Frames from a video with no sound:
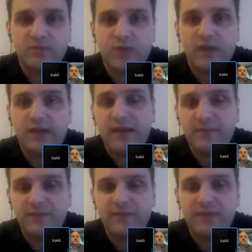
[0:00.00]
While
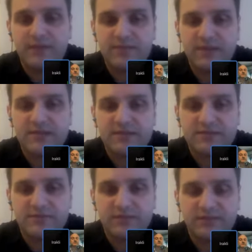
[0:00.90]
Hypermedia APIs are
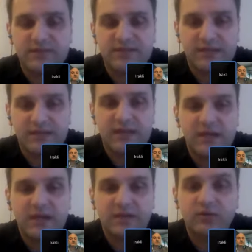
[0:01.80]
pretty young,
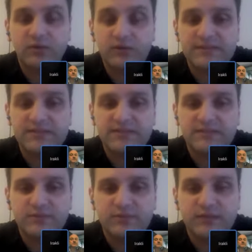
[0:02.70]
there are already some
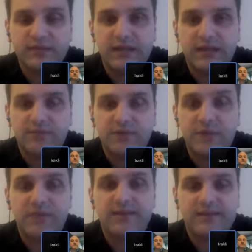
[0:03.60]
really
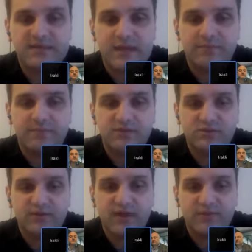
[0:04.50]
prominent examples
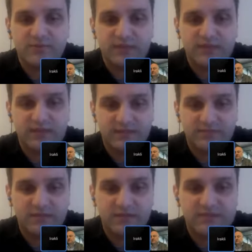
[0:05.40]
of Hypermedia
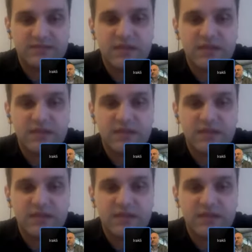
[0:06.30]
APIs.